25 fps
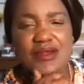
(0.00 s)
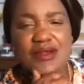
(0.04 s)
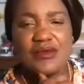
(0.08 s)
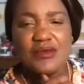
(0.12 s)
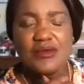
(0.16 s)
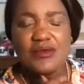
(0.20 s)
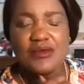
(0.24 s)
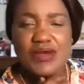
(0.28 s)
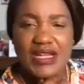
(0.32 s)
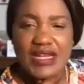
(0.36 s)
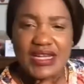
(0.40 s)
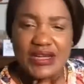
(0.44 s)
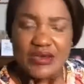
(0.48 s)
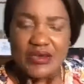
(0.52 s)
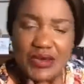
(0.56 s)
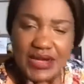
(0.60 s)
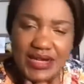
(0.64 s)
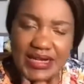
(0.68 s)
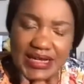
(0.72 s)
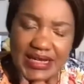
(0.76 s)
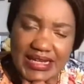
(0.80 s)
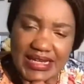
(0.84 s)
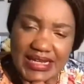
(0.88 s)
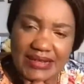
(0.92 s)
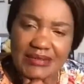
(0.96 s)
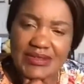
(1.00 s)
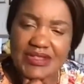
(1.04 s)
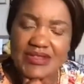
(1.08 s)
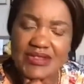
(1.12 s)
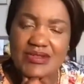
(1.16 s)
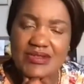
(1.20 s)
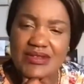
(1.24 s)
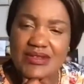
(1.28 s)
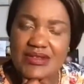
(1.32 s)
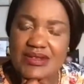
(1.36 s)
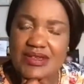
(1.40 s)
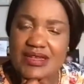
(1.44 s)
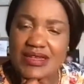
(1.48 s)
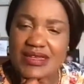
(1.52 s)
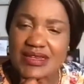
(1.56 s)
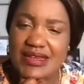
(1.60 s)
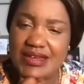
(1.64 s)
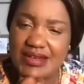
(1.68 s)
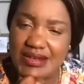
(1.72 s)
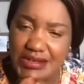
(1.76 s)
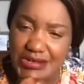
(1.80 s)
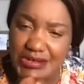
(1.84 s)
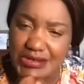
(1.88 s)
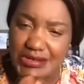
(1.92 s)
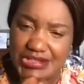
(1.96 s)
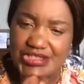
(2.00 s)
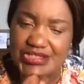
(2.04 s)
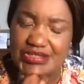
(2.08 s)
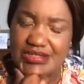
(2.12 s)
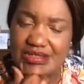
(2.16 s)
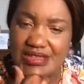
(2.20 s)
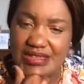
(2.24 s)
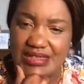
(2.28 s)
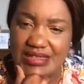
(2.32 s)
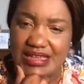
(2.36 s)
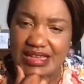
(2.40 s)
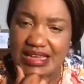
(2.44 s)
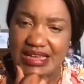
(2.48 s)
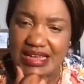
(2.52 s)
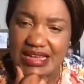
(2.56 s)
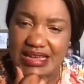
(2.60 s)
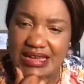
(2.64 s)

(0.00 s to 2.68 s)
one come to inclusion.